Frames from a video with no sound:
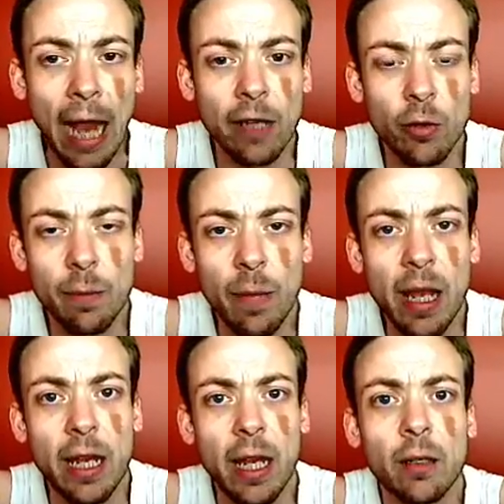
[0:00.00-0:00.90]
actually
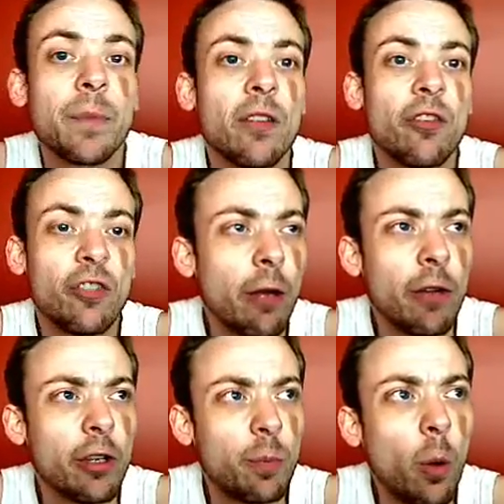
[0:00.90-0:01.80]
making
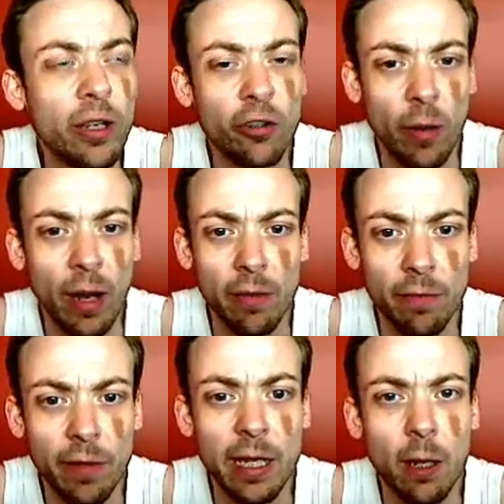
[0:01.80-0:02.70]
serious points throughout
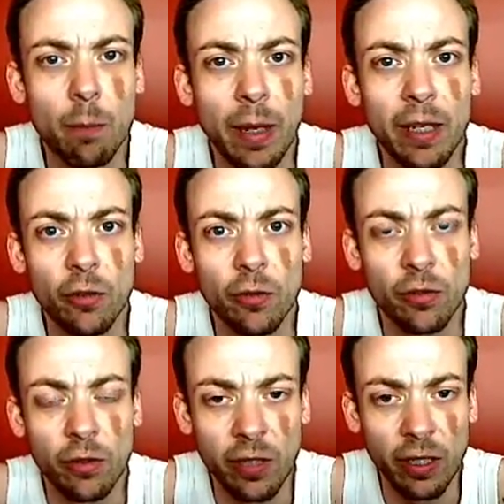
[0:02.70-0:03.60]
the video based on
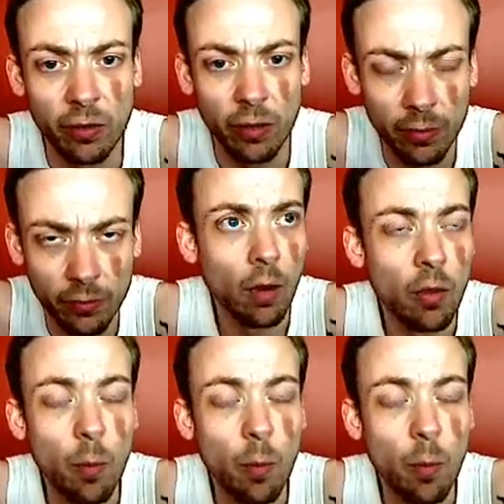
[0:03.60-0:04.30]
the statistics,